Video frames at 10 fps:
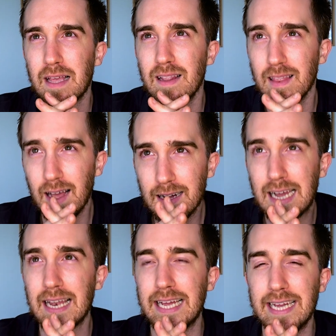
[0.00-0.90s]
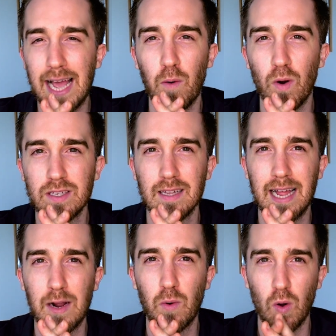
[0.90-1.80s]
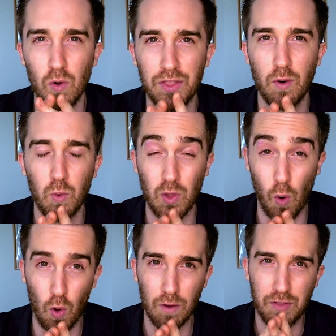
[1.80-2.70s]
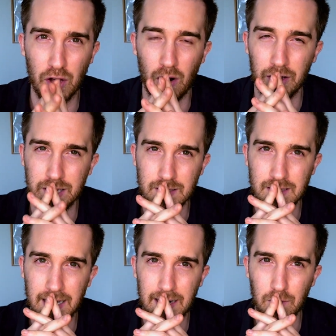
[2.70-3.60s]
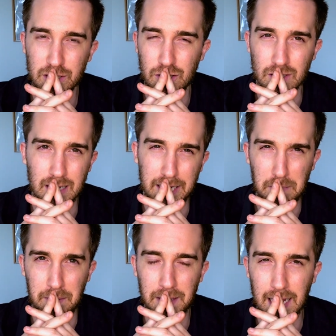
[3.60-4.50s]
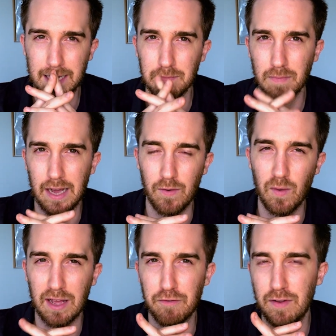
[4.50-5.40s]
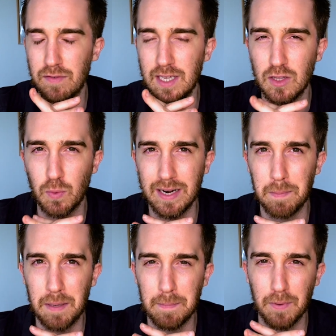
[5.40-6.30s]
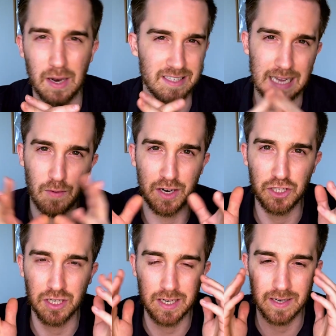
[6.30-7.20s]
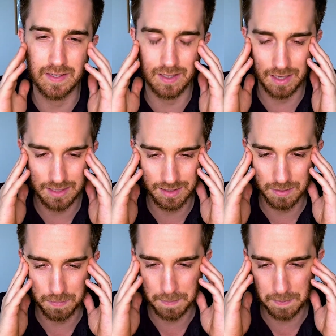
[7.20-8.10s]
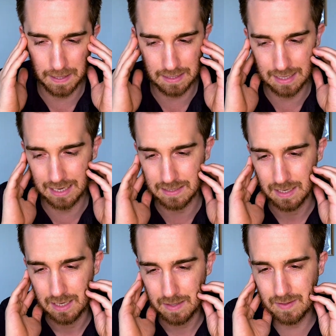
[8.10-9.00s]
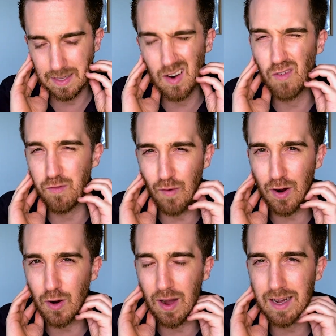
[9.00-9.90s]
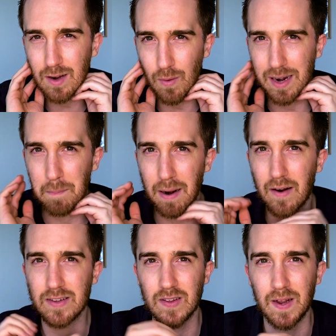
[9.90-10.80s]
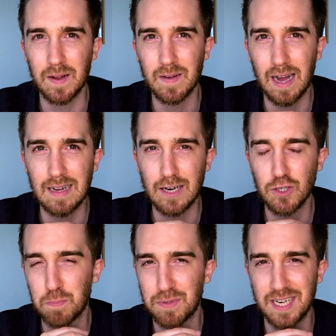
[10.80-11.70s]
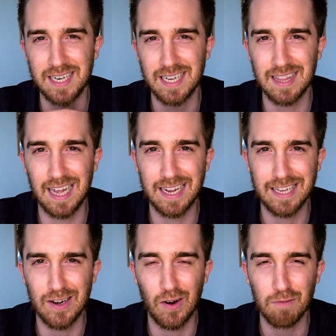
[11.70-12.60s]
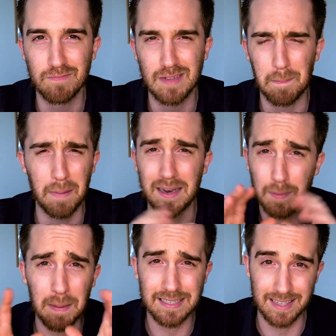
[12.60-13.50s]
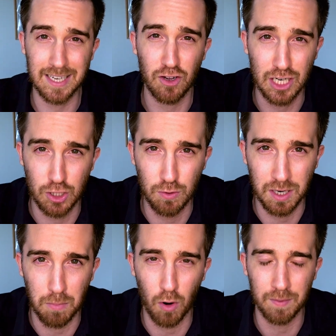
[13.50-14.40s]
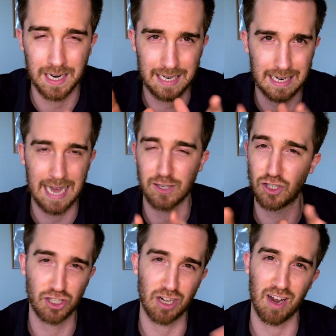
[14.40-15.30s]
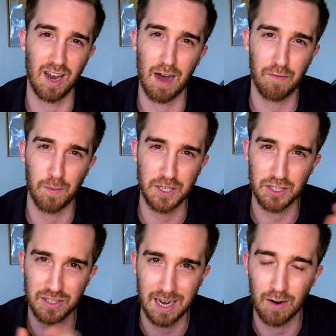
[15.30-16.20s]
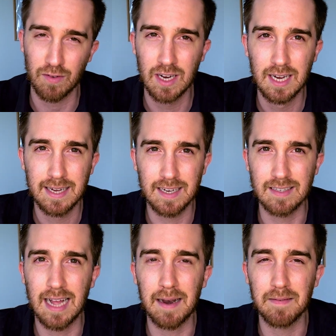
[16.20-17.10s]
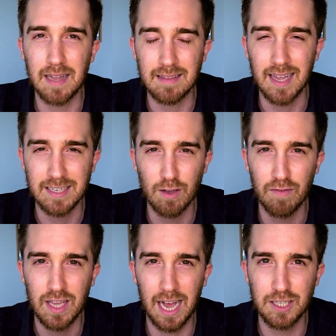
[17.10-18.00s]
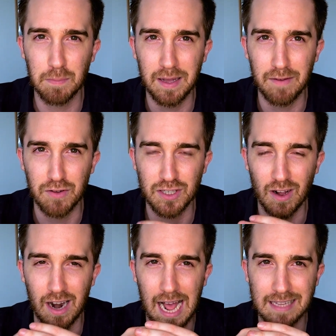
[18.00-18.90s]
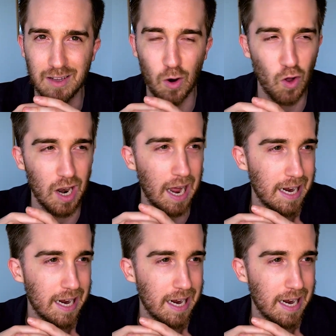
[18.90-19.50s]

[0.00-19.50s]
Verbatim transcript: luckily, it wasn't like with all of the audience there. It was just like maybe like, I don't know, like 15, 20 people, like sound engineers and some people like that. Still felt quite embarrassing. I just pretended like, you know, the best thing you can do in a moment like that is just start laughing with yourself. Because that takes off the edge a bit. If you start acting all